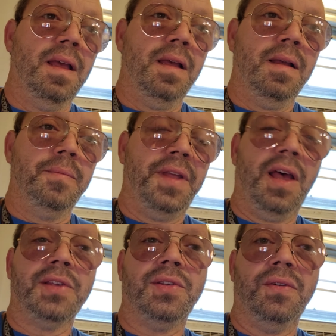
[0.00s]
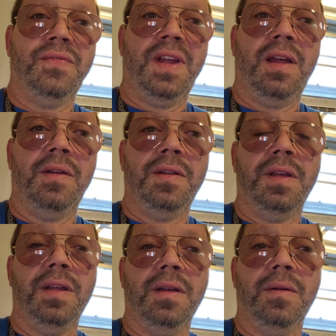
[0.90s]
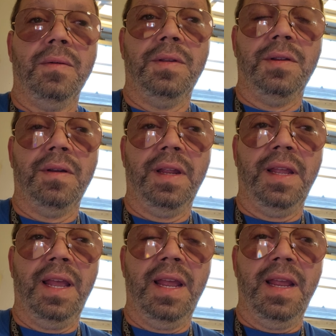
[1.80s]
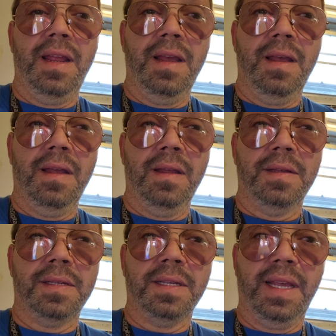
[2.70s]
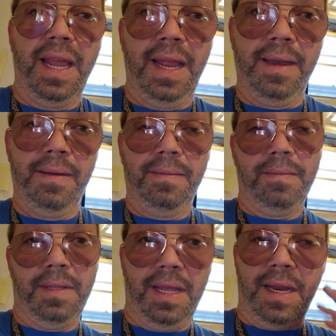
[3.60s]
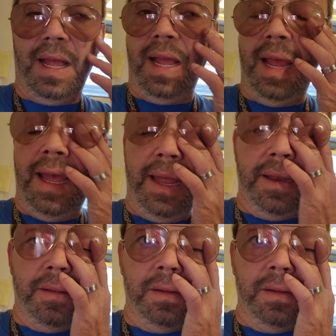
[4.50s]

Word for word: Uh, they also found uh, during a uh, scan that I had